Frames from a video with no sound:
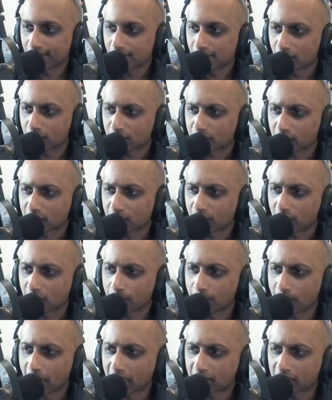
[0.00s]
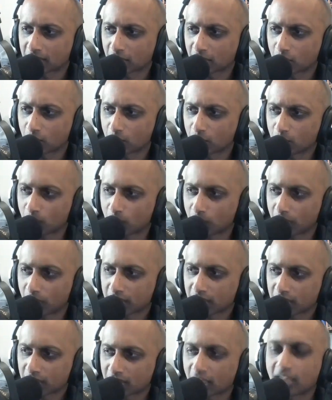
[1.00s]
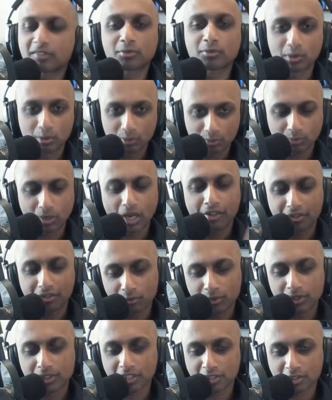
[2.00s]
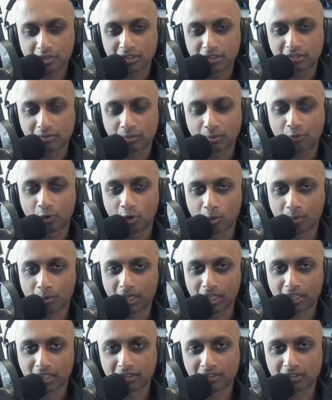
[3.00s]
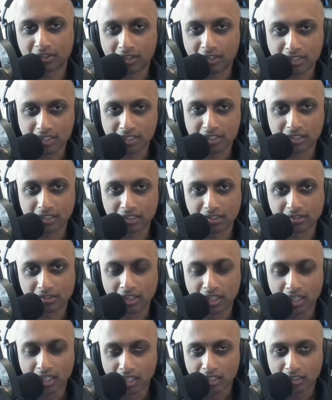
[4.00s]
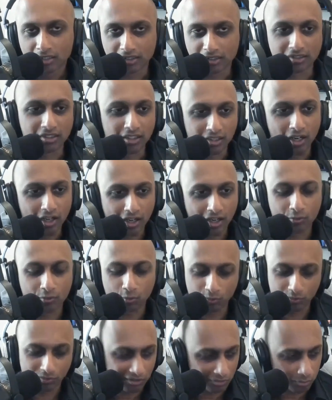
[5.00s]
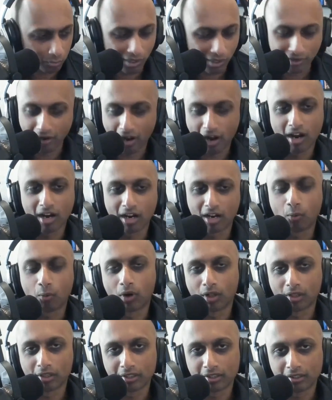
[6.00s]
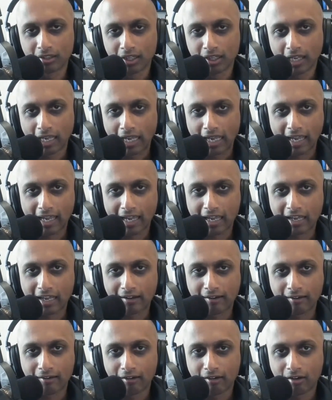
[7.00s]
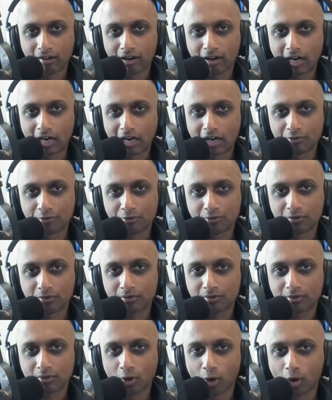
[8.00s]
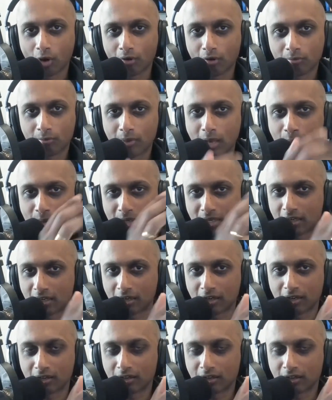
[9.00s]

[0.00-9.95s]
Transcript: Okay. And so I guess I think we touched on this before, but I guess the idea is, let's say I have this one Arc wallet, and I've got maybe